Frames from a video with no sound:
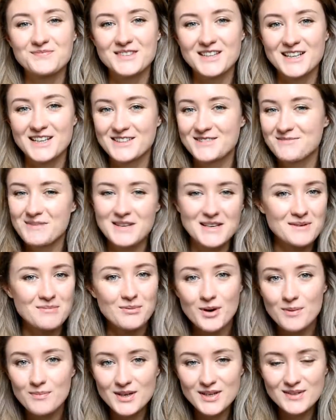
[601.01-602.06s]
can be a
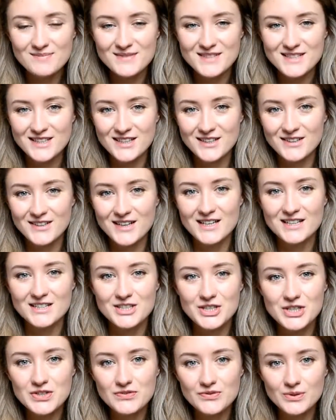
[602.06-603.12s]
problem, so it's
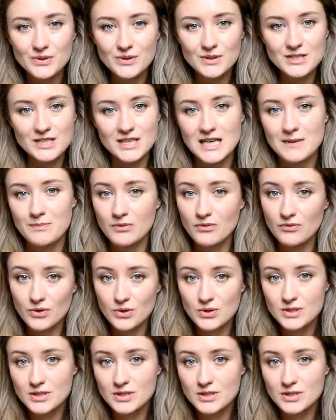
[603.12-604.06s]
useful to keep a food